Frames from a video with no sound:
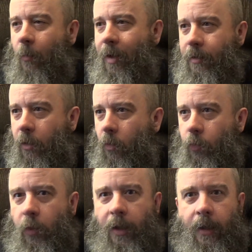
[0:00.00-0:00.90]
know about you,
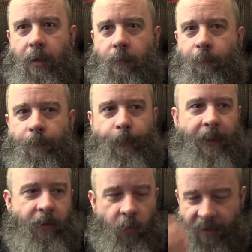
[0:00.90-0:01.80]
like
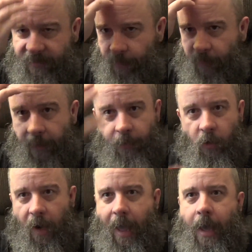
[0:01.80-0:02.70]
you get something in
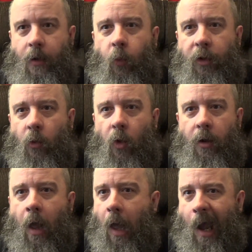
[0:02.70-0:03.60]
your head where you
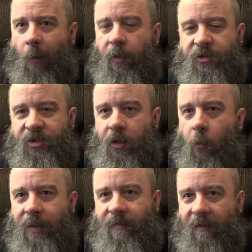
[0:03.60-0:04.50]
want, I want a
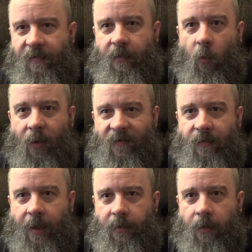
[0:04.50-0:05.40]
snowy, desolate
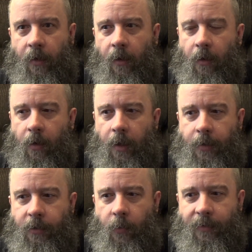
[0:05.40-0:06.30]
wasteland. And
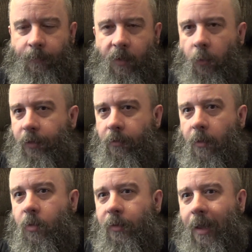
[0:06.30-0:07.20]
then you end up going to your
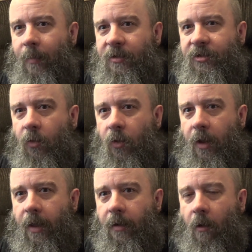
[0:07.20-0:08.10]
local gaming store
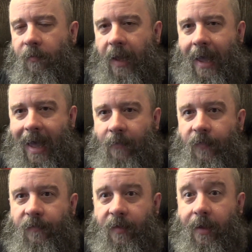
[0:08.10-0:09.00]
and all they have
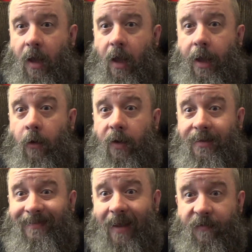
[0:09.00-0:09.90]
is like
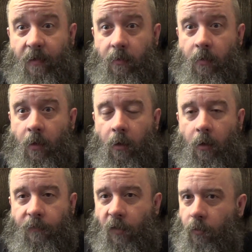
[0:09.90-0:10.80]
arid desert.
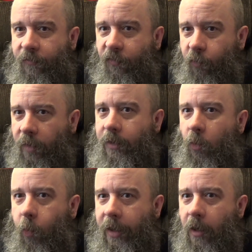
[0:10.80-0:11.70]
So it looks really
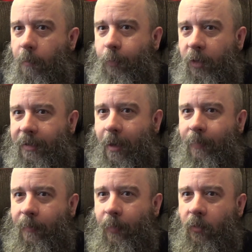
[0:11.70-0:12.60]
weird putting down
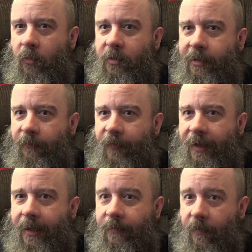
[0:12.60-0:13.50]
people who look like they're
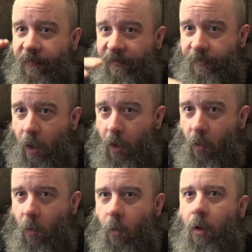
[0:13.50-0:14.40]
fighting in the
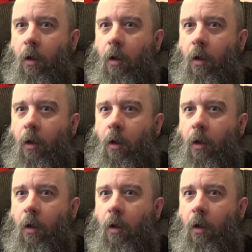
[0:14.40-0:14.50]
snow